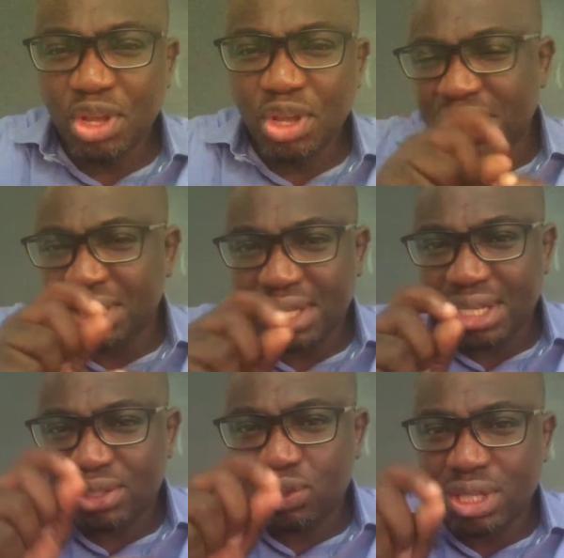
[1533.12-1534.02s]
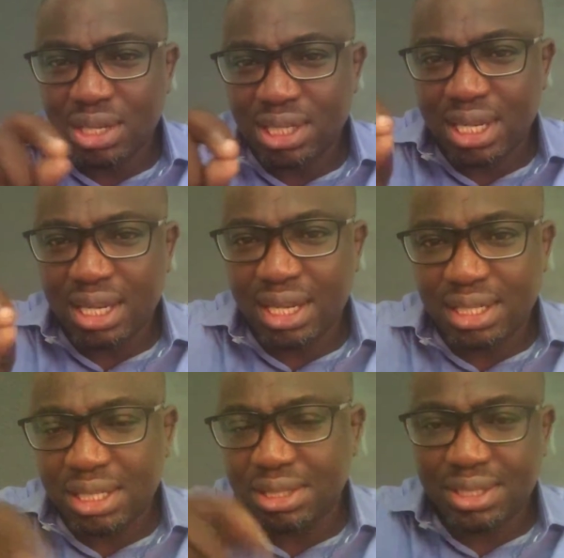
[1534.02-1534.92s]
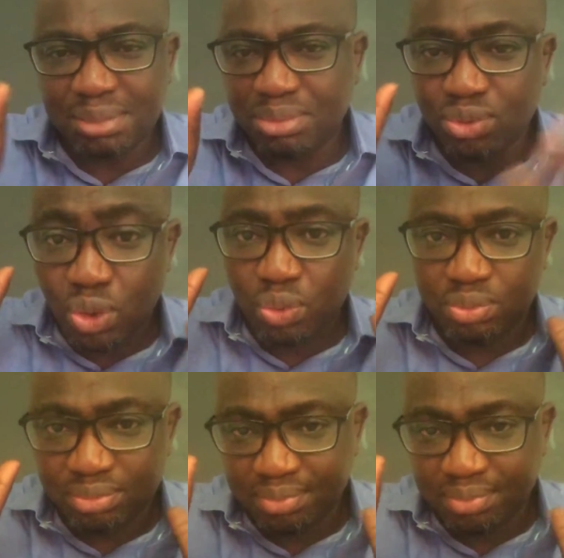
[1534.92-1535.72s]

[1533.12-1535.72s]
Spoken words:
just state the date 2018. Simple goal.